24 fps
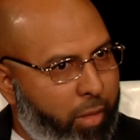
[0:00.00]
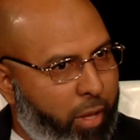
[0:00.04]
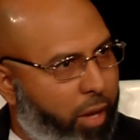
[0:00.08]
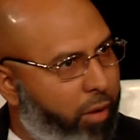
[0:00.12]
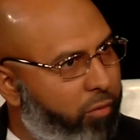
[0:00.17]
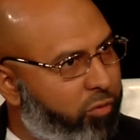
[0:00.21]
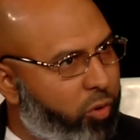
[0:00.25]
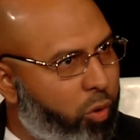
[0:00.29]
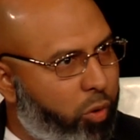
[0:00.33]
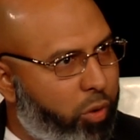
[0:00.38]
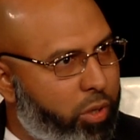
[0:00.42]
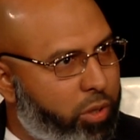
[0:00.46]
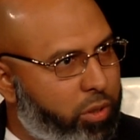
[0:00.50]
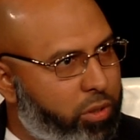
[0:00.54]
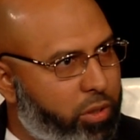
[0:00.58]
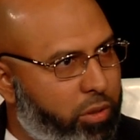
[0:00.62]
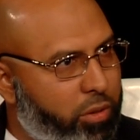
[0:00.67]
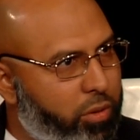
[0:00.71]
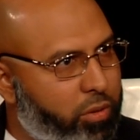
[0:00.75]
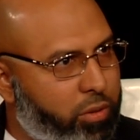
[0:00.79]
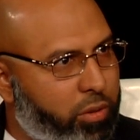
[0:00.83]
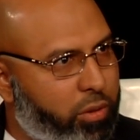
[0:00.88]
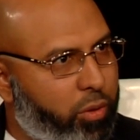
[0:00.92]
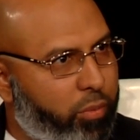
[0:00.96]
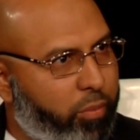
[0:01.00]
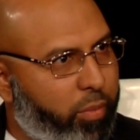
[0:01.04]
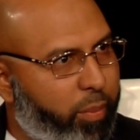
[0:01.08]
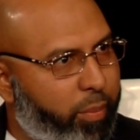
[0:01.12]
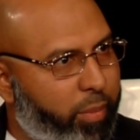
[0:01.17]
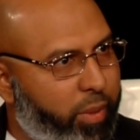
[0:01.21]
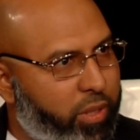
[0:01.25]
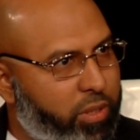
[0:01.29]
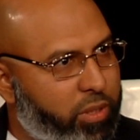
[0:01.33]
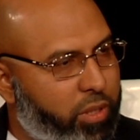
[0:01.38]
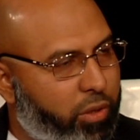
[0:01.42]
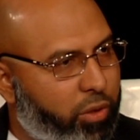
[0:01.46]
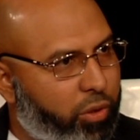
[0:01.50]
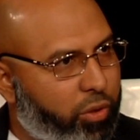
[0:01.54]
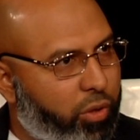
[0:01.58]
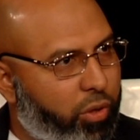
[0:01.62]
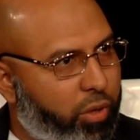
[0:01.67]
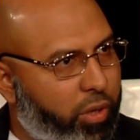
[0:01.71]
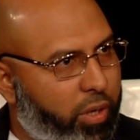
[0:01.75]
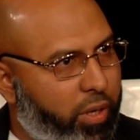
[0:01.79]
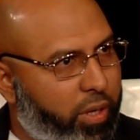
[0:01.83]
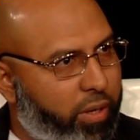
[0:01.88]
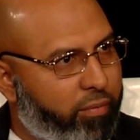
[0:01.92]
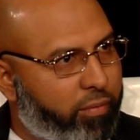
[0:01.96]
Of course, there's human beings that are
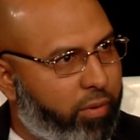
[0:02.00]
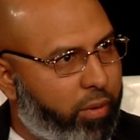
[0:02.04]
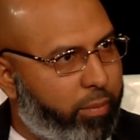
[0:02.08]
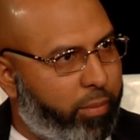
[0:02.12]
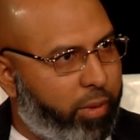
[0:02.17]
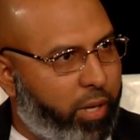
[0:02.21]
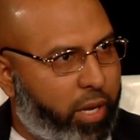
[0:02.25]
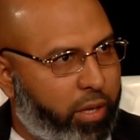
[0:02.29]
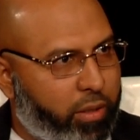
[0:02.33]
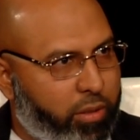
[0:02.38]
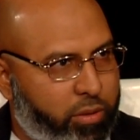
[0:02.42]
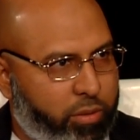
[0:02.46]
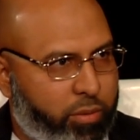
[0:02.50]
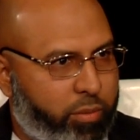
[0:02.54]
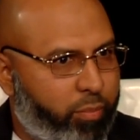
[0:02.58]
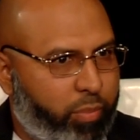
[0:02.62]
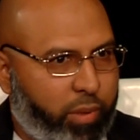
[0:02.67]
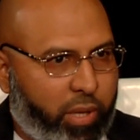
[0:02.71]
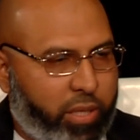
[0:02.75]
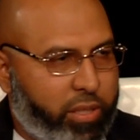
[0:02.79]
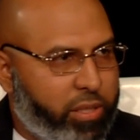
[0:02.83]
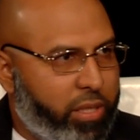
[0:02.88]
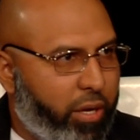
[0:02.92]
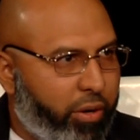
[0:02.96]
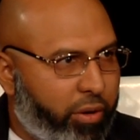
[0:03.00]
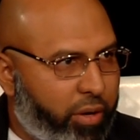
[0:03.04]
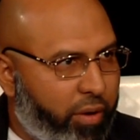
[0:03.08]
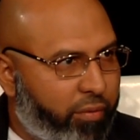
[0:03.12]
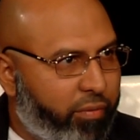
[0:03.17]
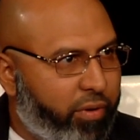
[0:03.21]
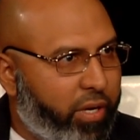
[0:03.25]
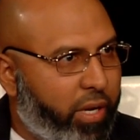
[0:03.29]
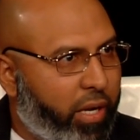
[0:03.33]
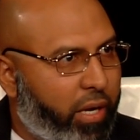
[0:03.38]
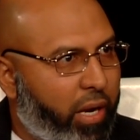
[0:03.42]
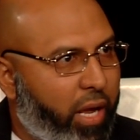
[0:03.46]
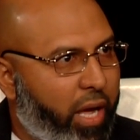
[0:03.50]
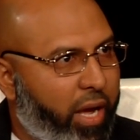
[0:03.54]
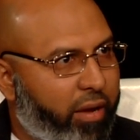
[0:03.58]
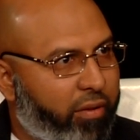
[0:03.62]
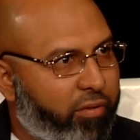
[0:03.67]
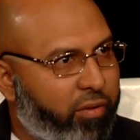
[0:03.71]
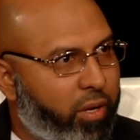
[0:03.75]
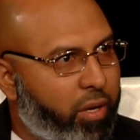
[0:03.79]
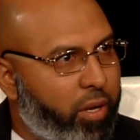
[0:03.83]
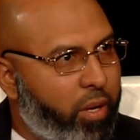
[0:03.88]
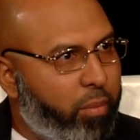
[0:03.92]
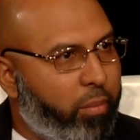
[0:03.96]
good and evil. I mean, that plays out in everyday
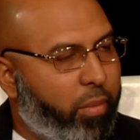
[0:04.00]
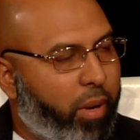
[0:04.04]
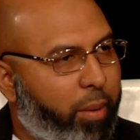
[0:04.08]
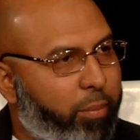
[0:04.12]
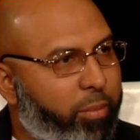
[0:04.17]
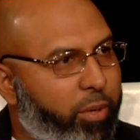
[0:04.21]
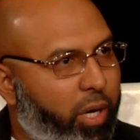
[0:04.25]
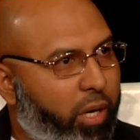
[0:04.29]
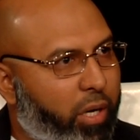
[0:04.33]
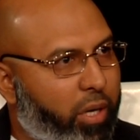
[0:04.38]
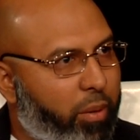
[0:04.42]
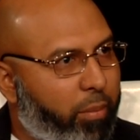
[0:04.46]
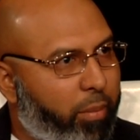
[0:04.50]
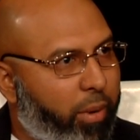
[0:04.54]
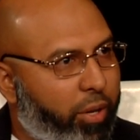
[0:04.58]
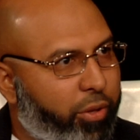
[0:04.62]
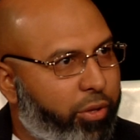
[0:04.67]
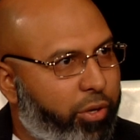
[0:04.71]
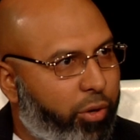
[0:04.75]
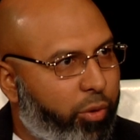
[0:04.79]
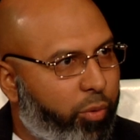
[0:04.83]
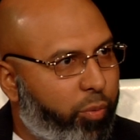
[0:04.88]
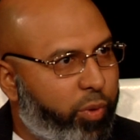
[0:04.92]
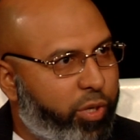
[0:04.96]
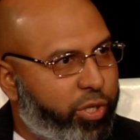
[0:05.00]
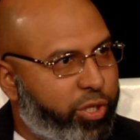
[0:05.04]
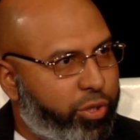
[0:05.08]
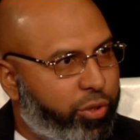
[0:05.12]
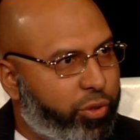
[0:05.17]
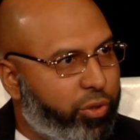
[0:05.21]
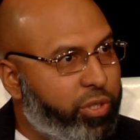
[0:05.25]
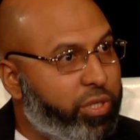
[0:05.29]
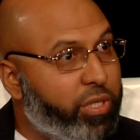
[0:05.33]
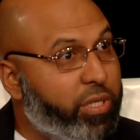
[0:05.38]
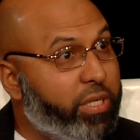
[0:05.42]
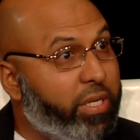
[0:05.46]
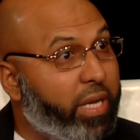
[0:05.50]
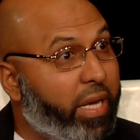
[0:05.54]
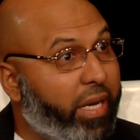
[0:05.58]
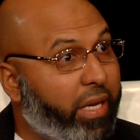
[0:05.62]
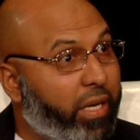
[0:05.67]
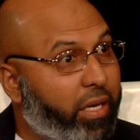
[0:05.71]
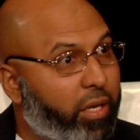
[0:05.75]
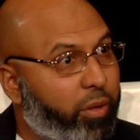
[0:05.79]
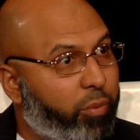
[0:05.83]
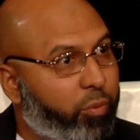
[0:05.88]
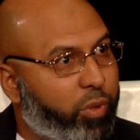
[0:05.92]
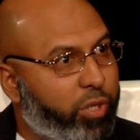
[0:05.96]
life. But I'm talking about their original
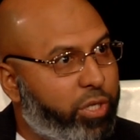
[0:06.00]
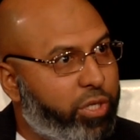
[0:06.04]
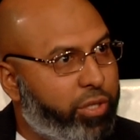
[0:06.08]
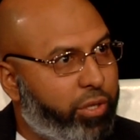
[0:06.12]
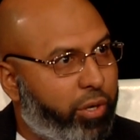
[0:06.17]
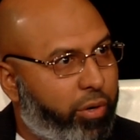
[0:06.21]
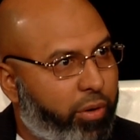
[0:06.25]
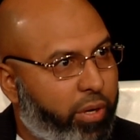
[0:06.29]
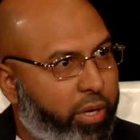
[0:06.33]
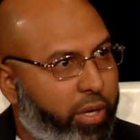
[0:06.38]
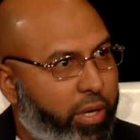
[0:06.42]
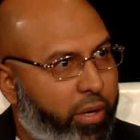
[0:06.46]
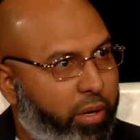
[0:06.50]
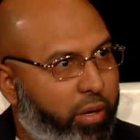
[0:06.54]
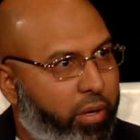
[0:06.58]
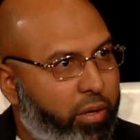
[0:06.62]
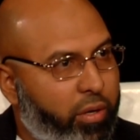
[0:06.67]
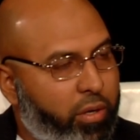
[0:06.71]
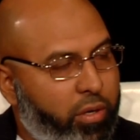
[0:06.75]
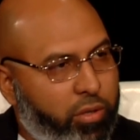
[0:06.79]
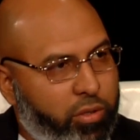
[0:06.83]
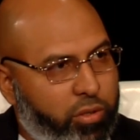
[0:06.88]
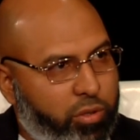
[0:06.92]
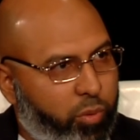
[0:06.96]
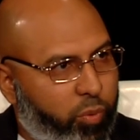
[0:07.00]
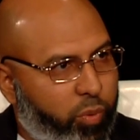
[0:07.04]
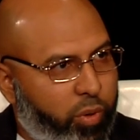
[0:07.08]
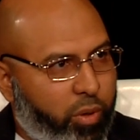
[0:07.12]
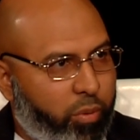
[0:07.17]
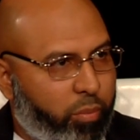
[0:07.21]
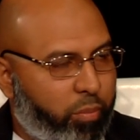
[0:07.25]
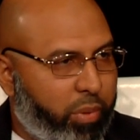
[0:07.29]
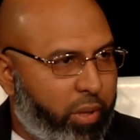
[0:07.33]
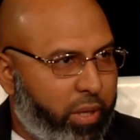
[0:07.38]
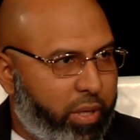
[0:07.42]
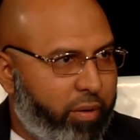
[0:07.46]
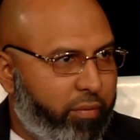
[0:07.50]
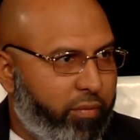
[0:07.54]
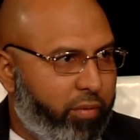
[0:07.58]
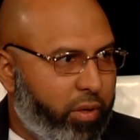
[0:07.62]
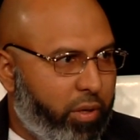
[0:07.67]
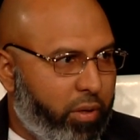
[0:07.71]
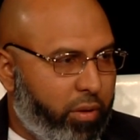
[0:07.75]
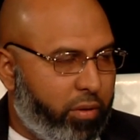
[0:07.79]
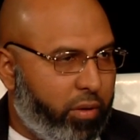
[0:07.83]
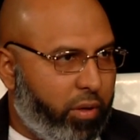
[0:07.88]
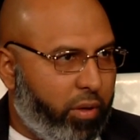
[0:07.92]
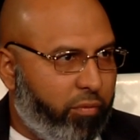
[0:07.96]
state in which they're in. So we don't believe
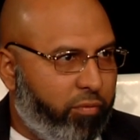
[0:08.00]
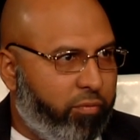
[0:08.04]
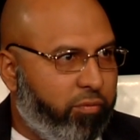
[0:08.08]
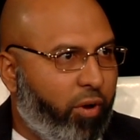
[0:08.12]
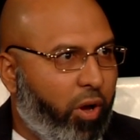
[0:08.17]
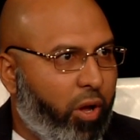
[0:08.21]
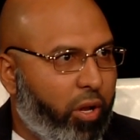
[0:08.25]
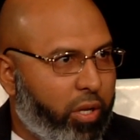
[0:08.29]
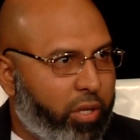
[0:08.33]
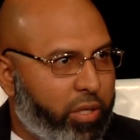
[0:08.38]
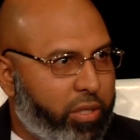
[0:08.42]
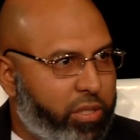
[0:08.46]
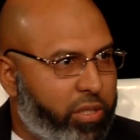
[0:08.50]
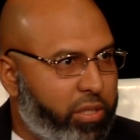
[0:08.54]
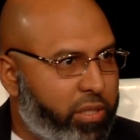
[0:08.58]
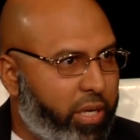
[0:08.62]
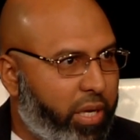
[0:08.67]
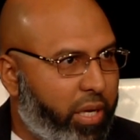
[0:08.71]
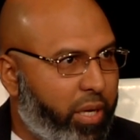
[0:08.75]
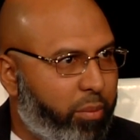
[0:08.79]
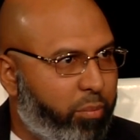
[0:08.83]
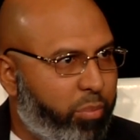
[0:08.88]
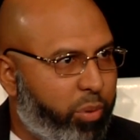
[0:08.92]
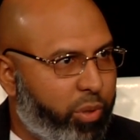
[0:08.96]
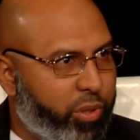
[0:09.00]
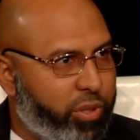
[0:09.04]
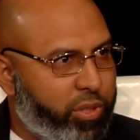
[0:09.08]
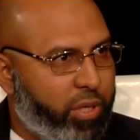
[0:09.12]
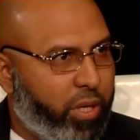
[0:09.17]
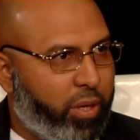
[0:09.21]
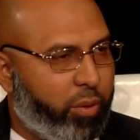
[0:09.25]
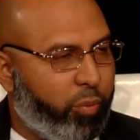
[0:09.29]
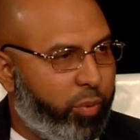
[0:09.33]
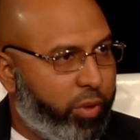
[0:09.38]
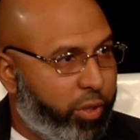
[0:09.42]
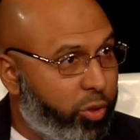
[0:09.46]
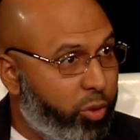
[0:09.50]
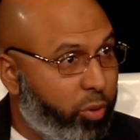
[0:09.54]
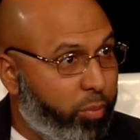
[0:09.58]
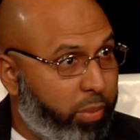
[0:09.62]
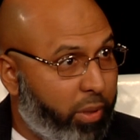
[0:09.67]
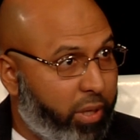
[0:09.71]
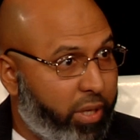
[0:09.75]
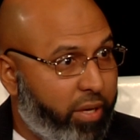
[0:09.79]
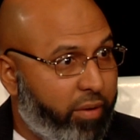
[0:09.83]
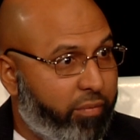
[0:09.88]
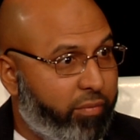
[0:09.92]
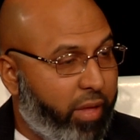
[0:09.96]
in a fallen state per se. We do
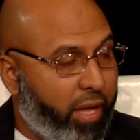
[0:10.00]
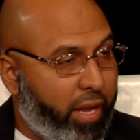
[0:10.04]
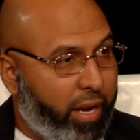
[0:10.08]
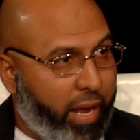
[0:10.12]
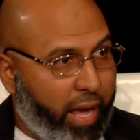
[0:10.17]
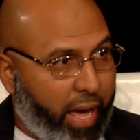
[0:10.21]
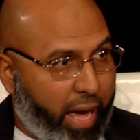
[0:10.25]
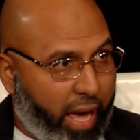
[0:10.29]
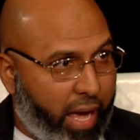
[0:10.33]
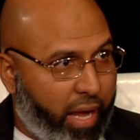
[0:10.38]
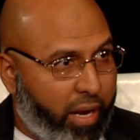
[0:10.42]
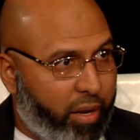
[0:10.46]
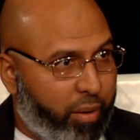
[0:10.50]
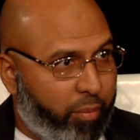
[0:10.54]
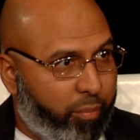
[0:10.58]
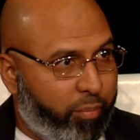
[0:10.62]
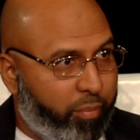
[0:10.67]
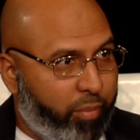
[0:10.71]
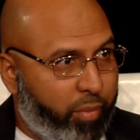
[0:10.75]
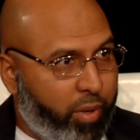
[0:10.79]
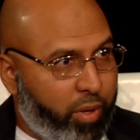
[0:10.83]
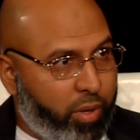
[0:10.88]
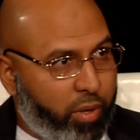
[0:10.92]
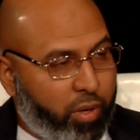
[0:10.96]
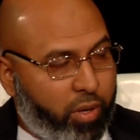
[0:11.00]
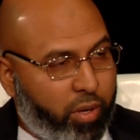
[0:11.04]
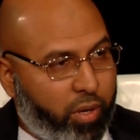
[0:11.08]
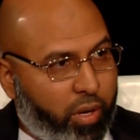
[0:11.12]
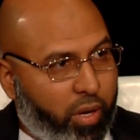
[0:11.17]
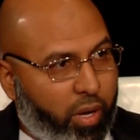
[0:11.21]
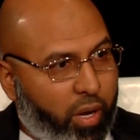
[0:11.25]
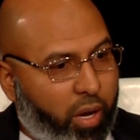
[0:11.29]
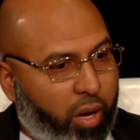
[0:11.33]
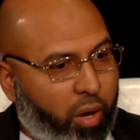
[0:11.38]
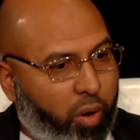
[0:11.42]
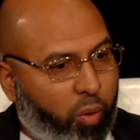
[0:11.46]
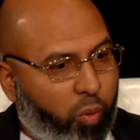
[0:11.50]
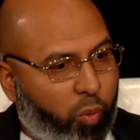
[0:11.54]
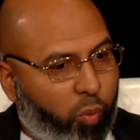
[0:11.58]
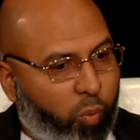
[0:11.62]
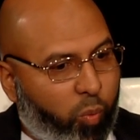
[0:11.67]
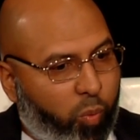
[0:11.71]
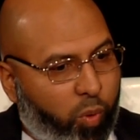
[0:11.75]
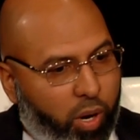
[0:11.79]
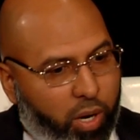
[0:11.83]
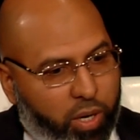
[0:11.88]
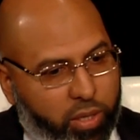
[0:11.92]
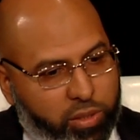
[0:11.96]
believe that Adam
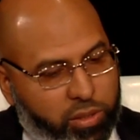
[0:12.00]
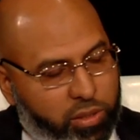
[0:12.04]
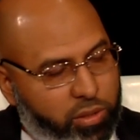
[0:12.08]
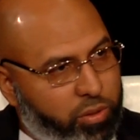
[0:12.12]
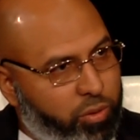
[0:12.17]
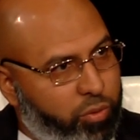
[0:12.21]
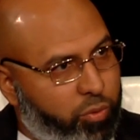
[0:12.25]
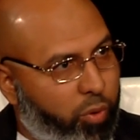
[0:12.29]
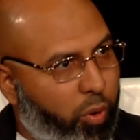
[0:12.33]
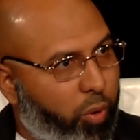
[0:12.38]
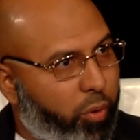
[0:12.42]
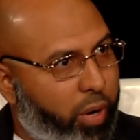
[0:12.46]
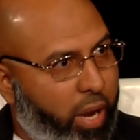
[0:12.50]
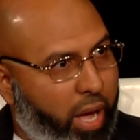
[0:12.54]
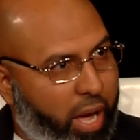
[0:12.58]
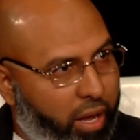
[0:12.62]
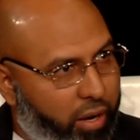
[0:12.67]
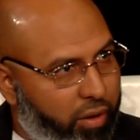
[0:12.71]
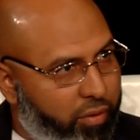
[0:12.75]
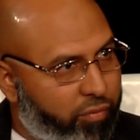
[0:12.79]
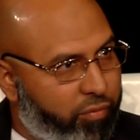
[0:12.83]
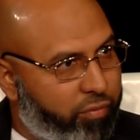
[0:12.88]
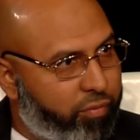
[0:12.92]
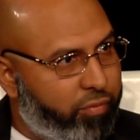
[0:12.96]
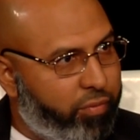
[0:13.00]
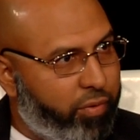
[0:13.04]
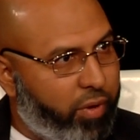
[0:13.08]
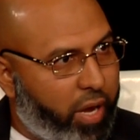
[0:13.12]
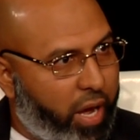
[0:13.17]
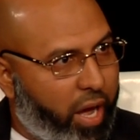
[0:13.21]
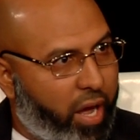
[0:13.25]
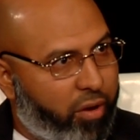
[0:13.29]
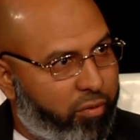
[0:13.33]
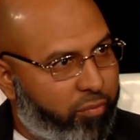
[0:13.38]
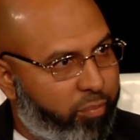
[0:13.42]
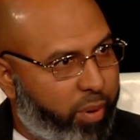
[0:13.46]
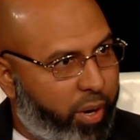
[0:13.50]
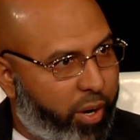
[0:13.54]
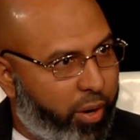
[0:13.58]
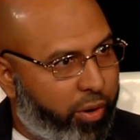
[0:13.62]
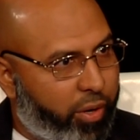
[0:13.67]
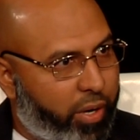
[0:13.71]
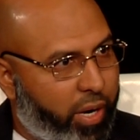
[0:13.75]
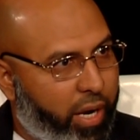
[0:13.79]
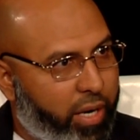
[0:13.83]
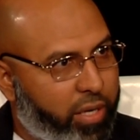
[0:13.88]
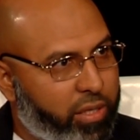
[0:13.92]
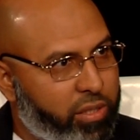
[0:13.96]
was thrown out of
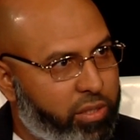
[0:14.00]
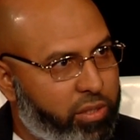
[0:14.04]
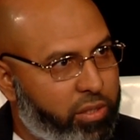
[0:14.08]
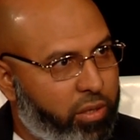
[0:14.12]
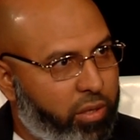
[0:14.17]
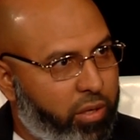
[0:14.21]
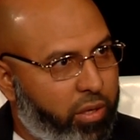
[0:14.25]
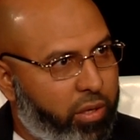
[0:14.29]
paradise.